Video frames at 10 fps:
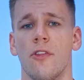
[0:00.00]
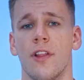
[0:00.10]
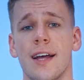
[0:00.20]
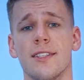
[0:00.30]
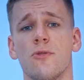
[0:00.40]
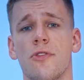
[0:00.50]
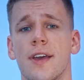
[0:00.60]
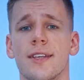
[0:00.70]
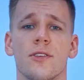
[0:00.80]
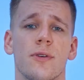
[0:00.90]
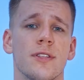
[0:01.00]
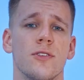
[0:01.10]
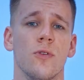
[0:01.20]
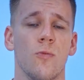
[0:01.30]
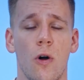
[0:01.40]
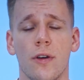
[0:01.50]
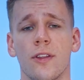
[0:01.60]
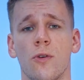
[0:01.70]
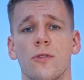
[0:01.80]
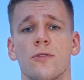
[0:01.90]
the last 2 things you can do in Walken
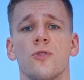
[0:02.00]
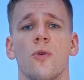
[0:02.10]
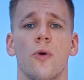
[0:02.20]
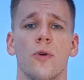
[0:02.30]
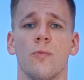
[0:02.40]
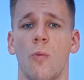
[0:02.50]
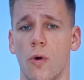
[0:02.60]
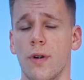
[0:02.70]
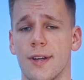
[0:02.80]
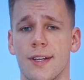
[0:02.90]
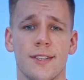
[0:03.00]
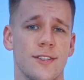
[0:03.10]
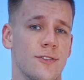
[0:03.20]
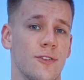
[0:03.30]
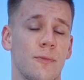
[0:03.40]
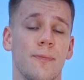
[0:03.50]
in order to earn more is